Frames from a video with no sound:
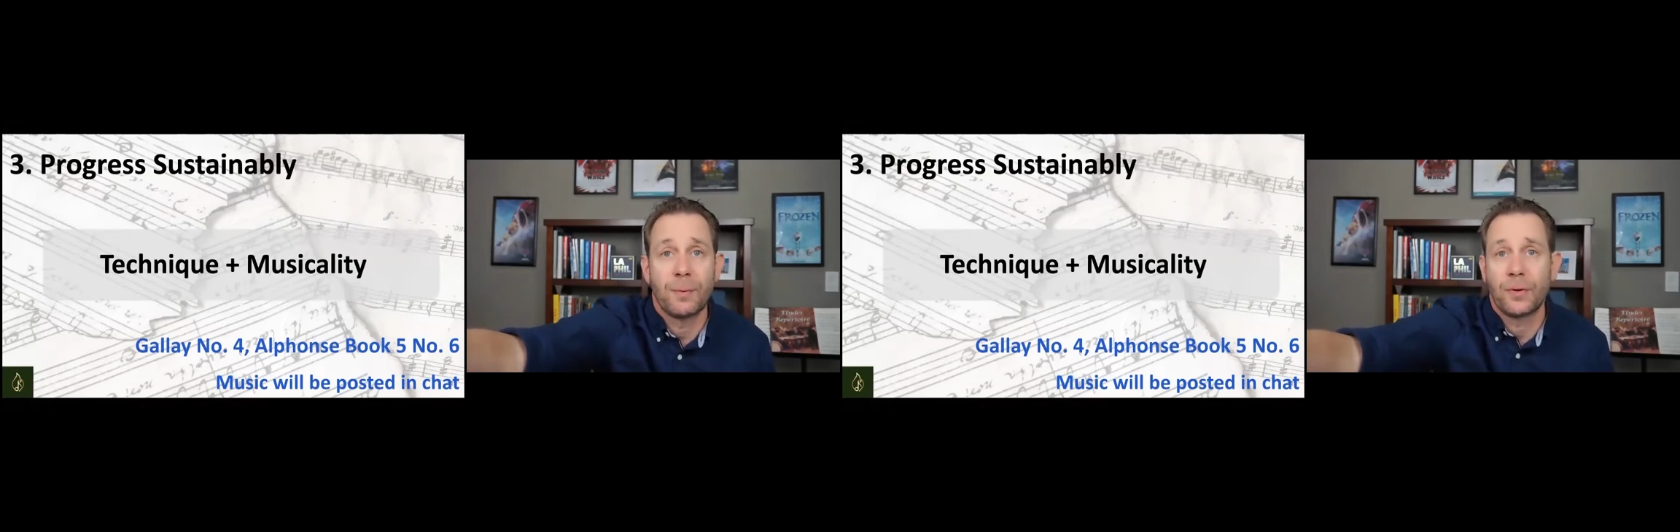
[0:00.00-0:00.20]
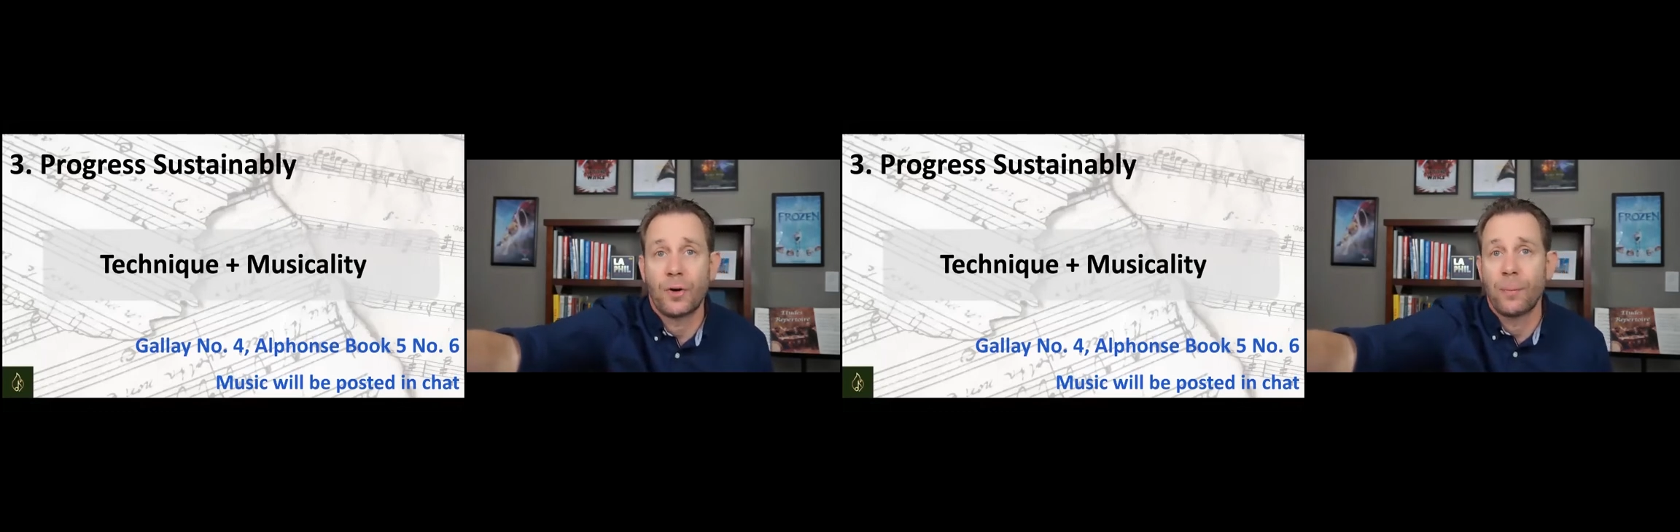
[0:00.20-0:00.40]

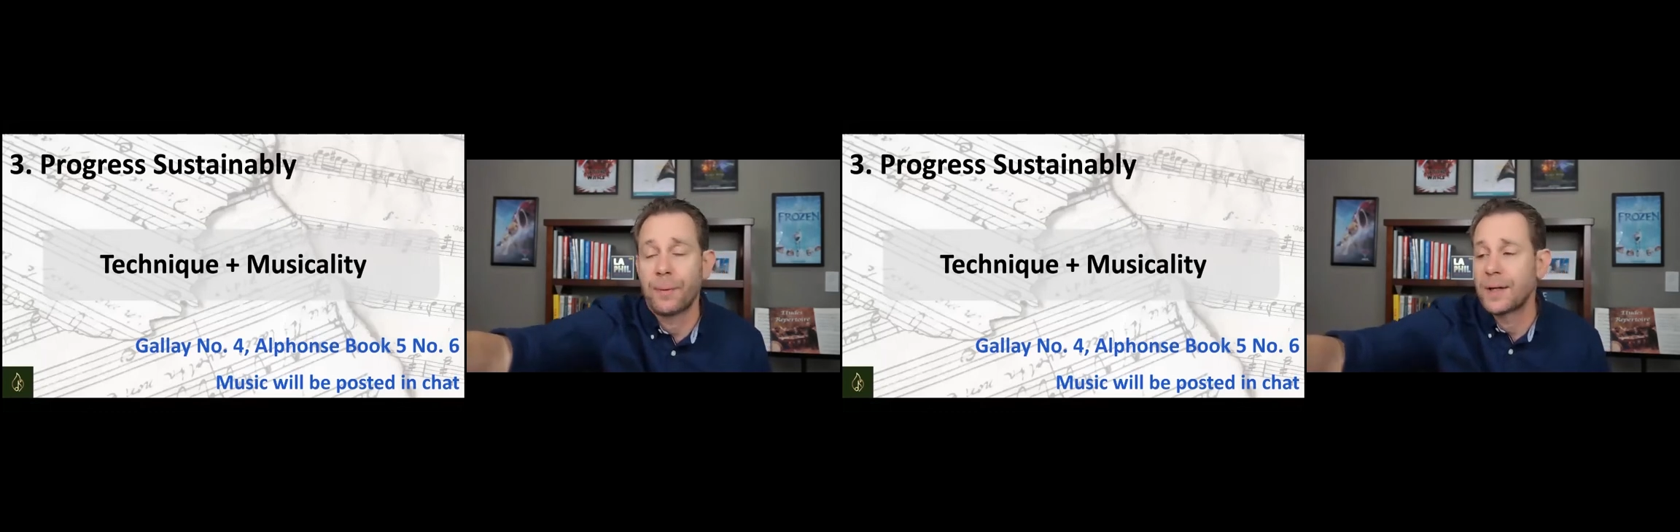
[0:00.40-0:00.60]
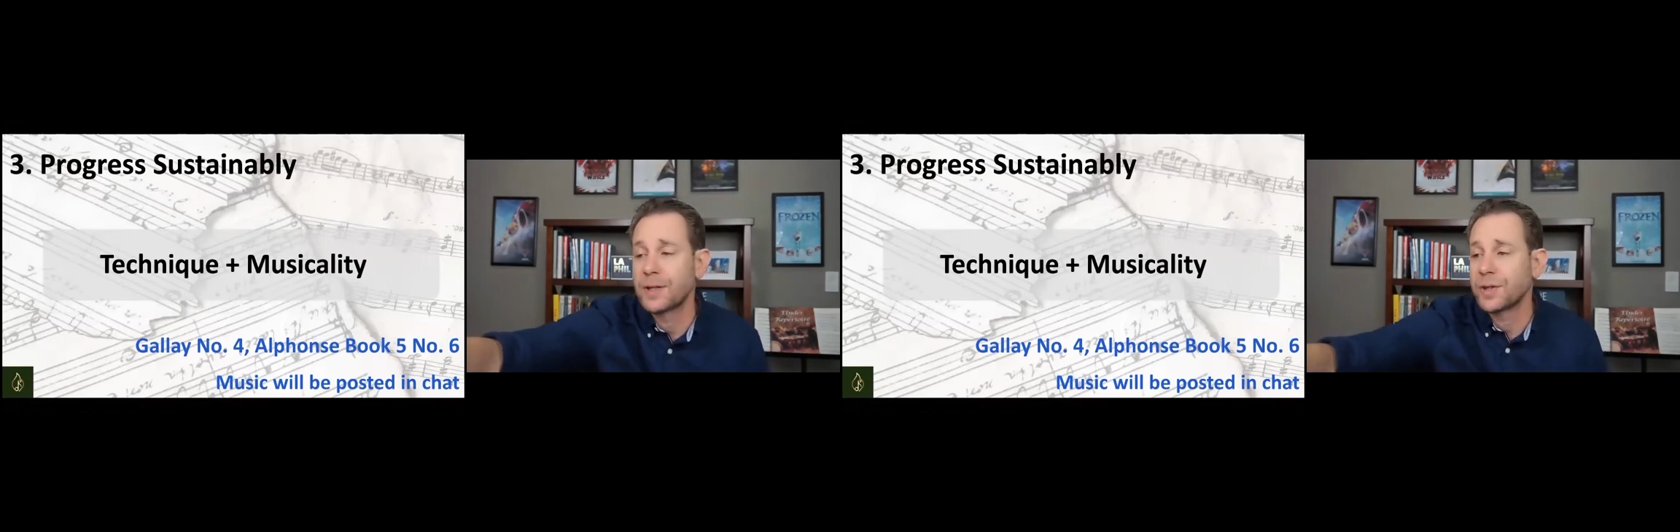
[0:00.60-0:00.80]
with
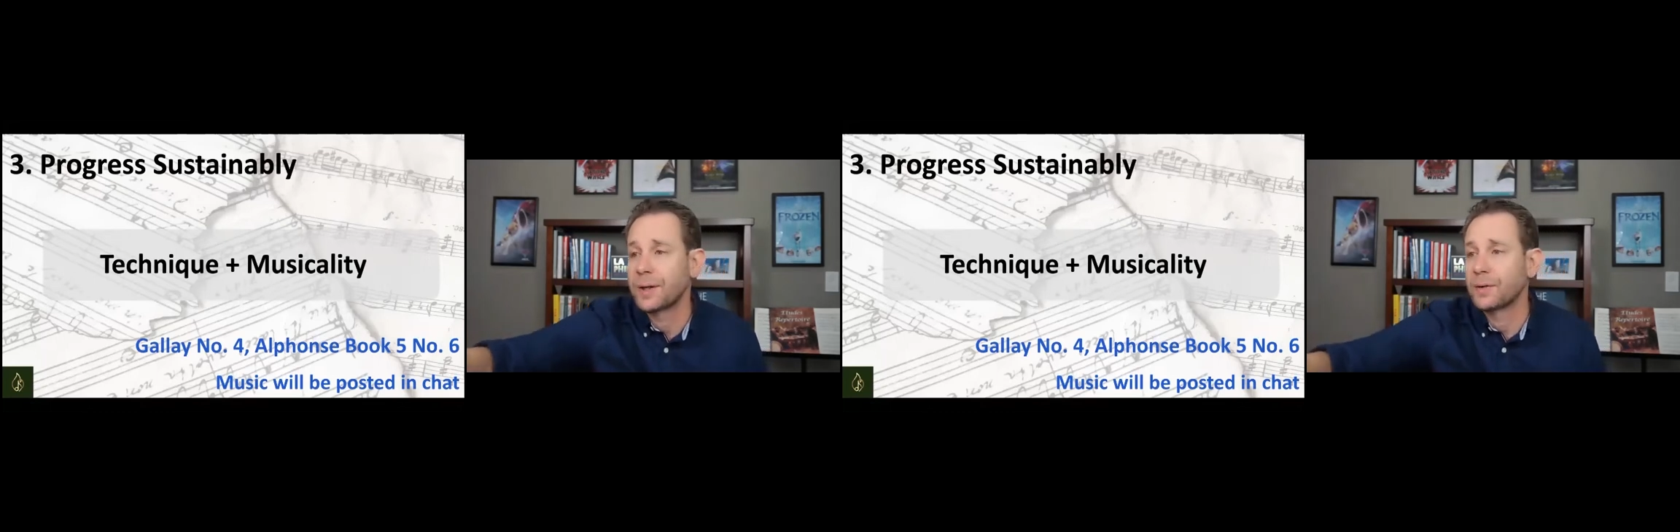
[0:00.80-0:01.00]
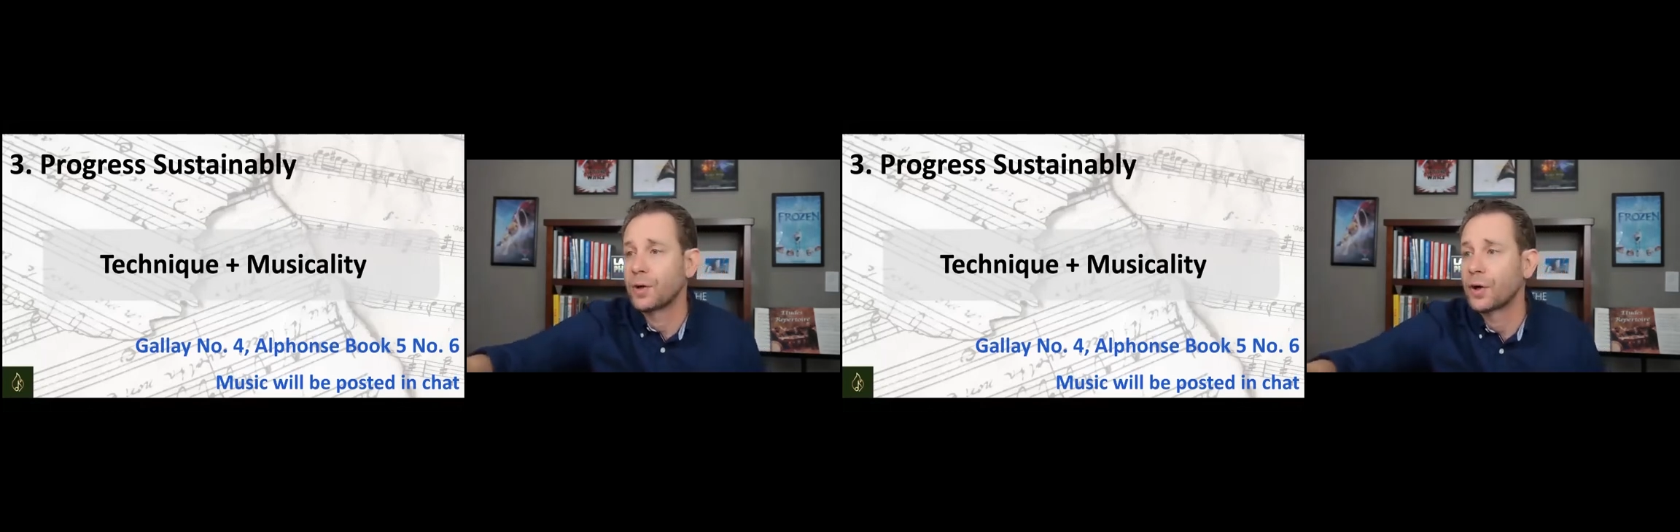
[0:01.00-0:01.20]
Kopprasch
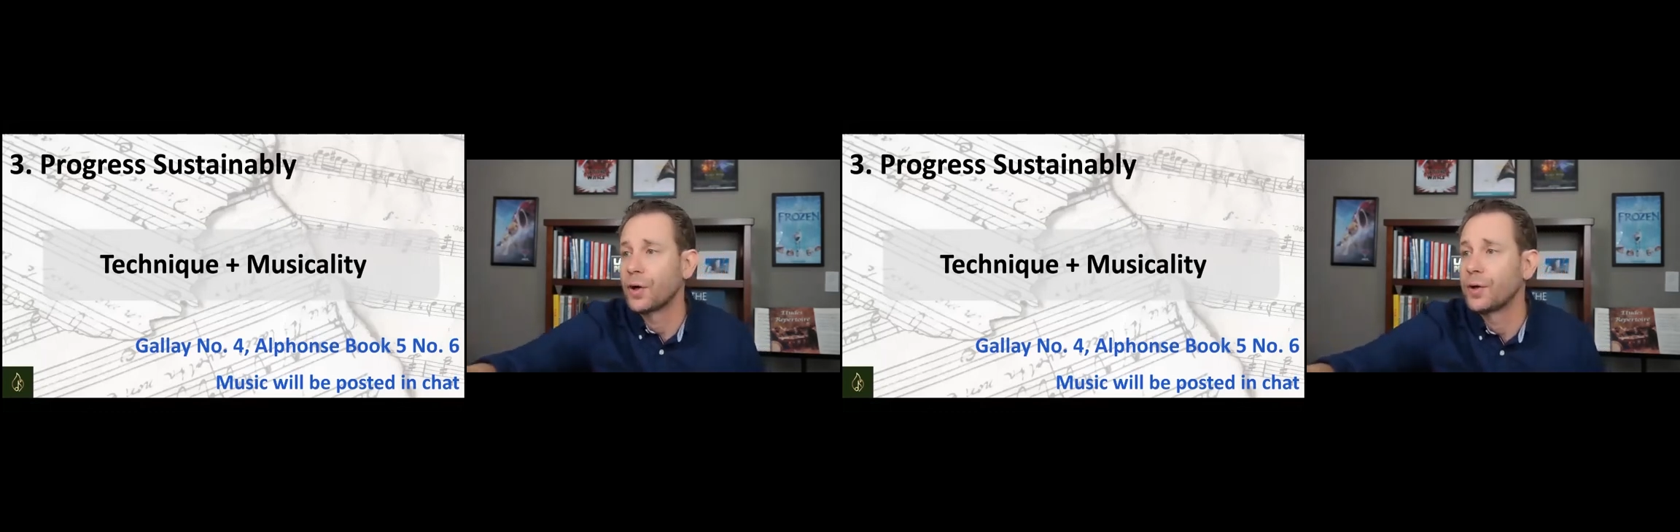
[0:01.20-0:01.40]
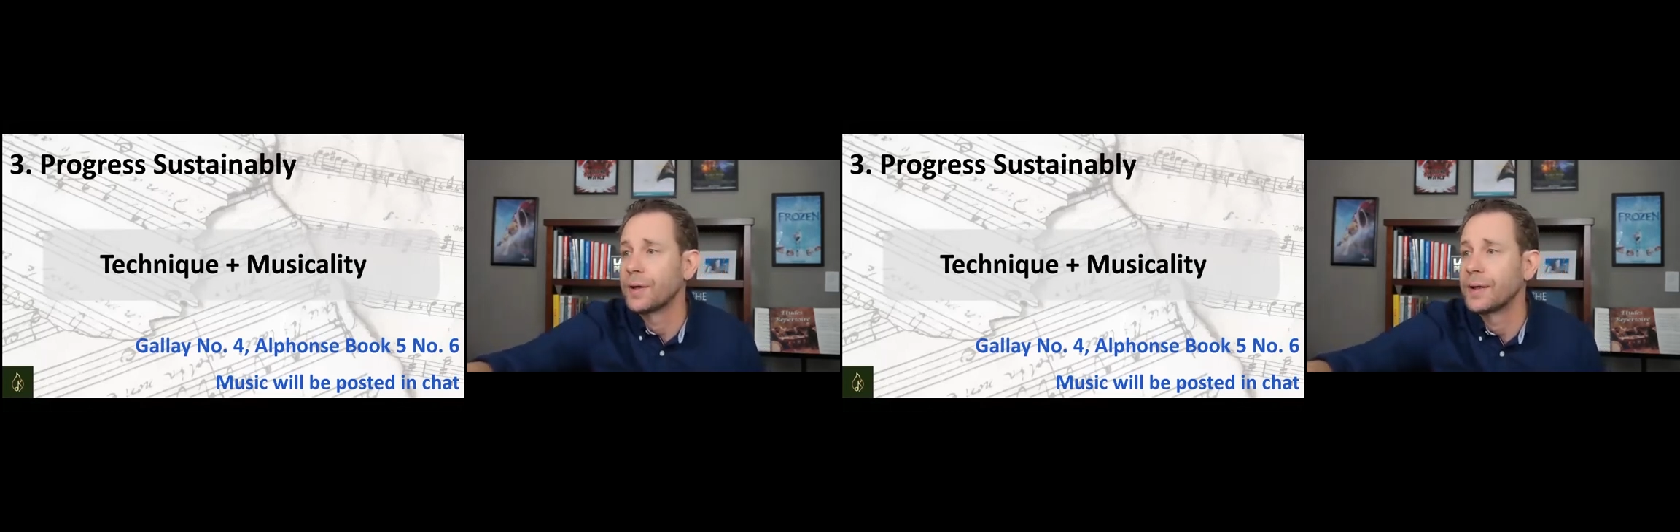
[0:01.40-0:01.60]
and
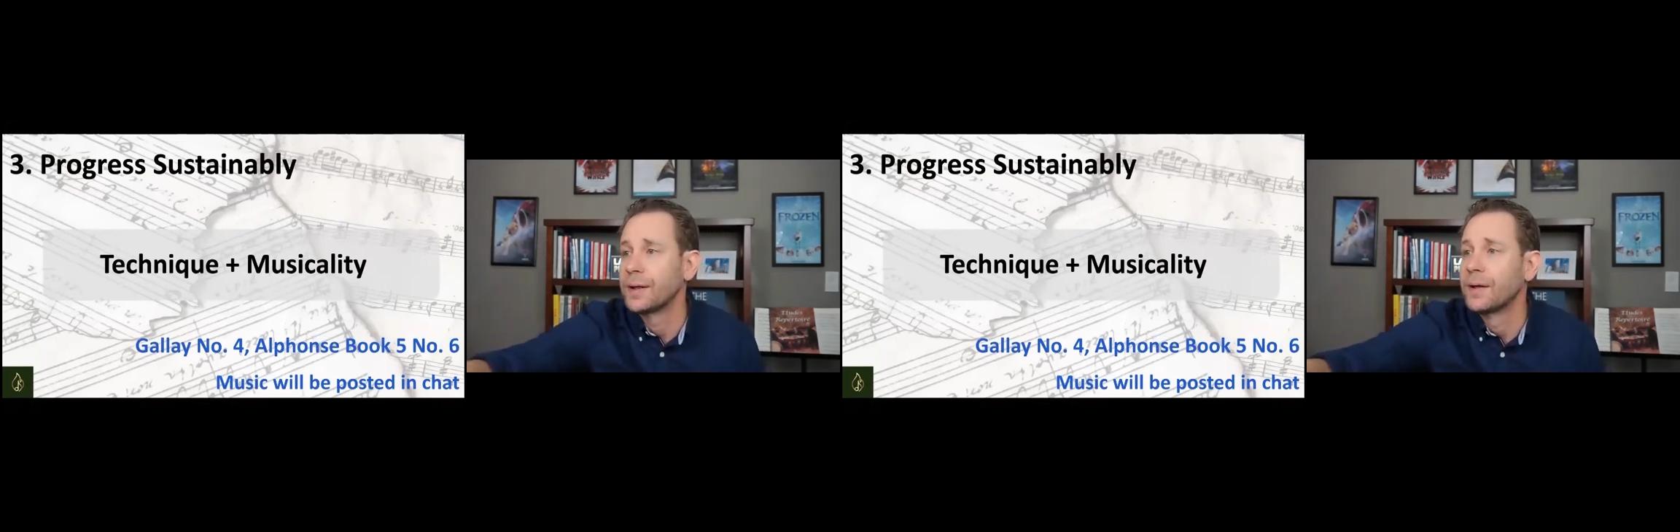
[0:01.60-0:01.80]
Conconi,